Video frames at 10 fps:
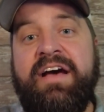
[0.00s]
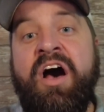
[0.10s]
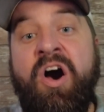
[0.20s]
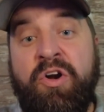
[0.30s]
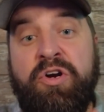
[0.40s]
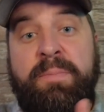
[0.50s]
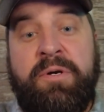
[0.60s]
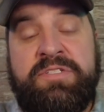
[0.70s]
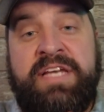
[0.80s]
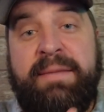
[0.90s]

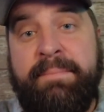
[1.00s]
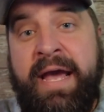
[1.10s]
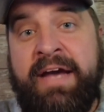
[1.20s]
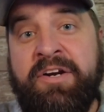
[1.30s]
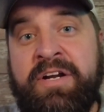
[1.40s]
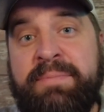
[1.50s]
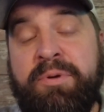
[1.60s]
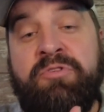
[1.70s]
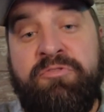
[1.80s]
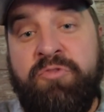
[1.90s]
100% battery
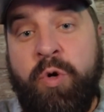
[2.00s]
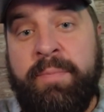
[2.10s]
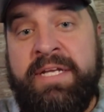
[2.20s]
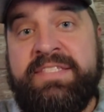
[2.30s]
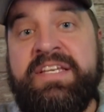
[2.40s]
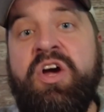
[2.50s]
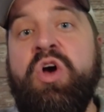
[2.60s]
performance